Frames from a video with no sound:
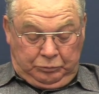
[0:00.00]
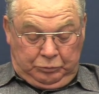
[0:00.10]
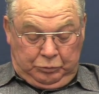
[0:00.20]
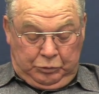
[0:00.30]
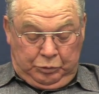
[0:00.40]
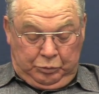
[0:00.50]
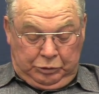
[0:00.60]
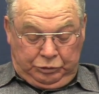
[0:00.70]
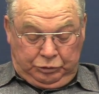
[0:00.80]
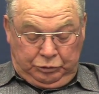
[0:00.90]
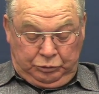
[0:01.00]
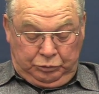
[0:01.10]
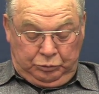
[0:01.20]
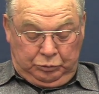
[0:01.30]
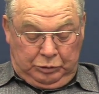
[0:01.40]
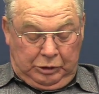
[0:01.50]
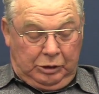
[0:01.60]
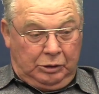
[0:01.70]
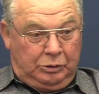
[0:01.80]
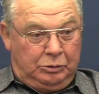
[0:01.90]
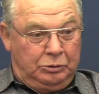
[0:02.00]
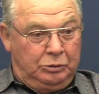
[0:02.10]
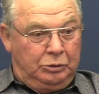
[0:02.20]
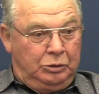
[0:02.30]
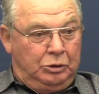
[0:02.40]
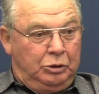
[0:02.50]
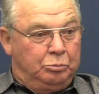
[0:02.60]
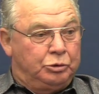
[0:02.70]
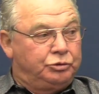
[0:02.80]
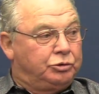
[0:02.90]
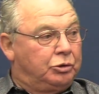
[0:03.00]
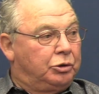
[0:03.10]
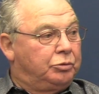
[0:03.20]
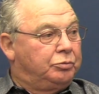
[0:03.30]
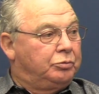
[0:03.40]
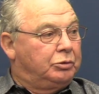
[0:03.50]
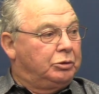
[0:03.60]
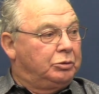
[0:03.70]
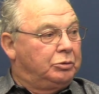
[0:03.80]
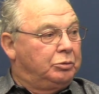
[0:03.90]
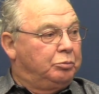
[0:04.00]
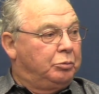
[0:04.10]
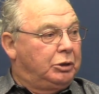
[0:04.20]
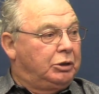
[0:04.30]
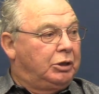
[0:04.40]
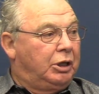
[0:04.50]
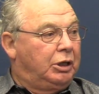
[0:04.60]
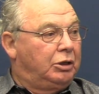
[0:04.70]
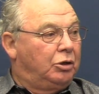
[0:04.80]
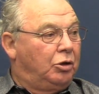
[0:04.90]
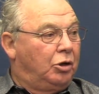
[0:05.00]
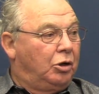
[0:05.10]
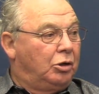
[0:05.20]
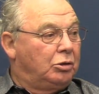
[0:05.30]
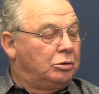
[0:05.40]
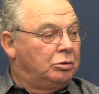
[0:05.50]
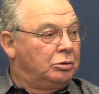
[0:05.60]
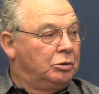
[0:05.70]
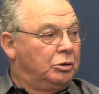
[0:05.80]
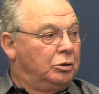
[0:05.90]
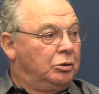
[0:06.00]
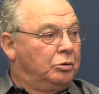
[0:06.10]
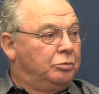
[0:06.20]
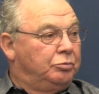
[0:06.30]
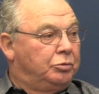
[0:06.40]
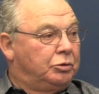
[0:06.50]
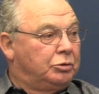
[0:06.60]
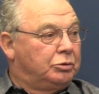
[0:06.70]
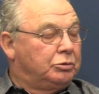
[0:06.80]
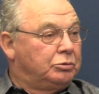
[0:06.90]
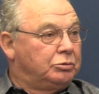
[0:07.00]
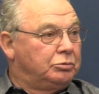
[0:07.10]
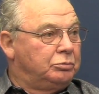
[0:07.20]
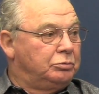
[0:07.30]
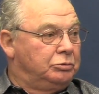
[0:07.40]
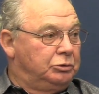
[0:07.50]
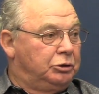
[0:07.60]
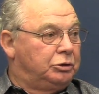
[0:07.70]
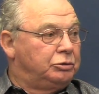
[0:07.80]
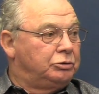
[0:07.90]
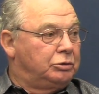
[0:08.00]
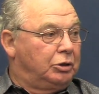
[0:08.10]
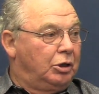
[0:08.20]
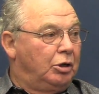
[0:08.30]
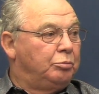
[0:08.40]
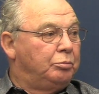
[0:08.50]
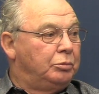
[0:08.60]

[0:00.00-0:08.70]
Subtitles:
we wish to preserve and maintain the hall for years to come,